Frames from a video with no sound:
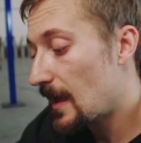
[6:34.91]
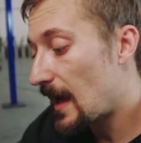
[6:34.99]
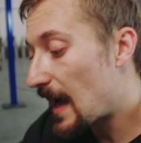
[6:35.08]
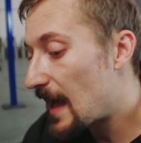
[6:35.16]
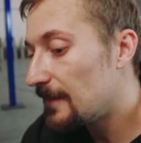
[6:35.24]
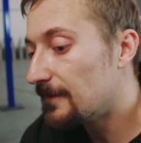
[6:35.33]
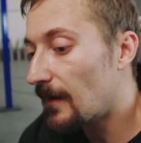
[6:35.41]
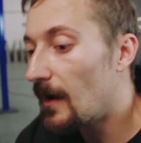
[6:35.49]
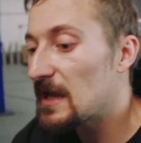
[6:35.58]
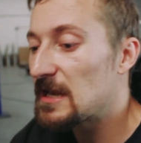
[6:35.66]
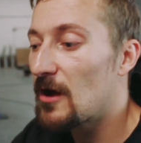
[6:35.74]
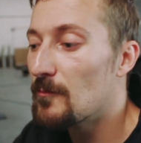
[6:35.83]
and
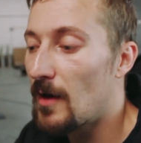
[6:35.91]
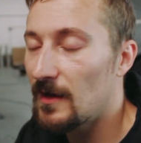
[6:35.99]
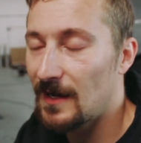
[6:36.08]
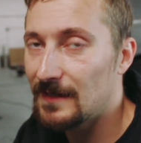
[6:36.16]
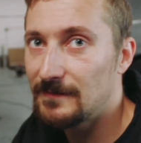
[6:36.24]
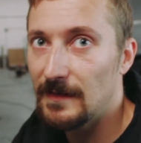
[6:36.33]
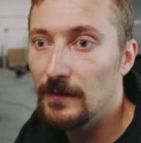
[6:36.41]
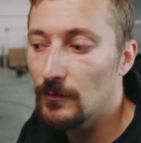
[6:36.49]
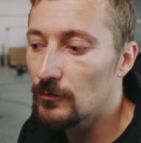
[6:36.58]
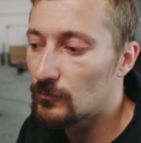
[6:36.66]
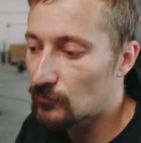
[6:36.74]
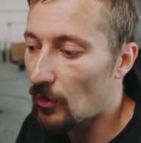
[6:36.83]
I know my
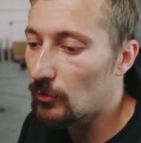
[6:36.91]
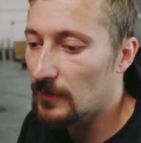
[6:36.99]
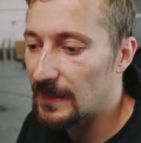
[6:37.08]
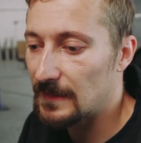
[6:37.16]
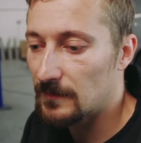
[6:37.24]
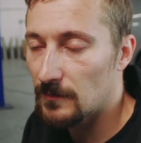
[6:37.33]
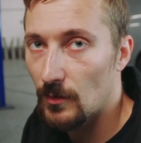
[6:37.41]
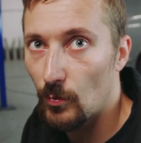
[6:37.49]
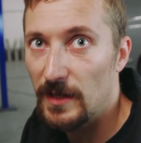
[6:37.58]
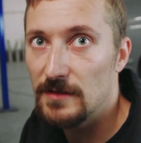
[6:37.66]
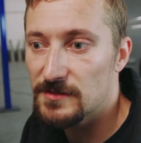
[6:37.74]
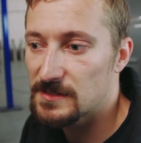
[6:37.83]
ideal rolling
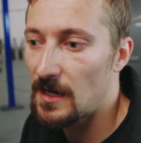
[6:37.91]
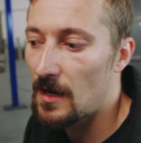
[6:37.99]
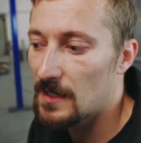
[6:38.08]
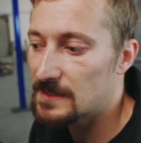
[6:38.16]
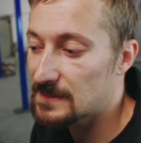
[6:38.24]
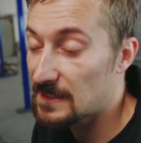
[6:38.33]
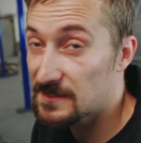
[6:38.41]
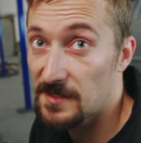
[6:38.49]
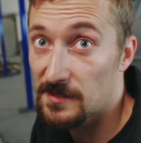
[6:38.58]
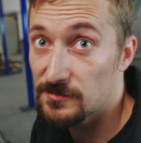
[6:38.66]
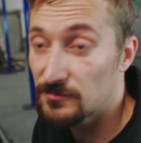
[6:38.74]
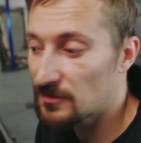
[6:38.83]
wheel size is
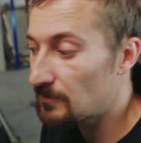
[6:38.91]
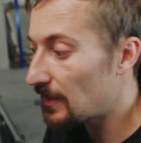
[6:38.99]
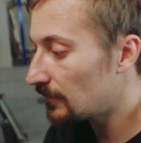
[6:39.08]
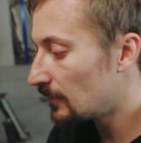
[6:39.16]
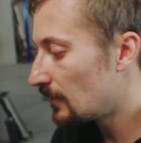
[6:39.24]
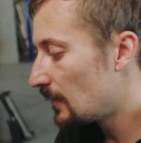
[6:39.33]
600mm,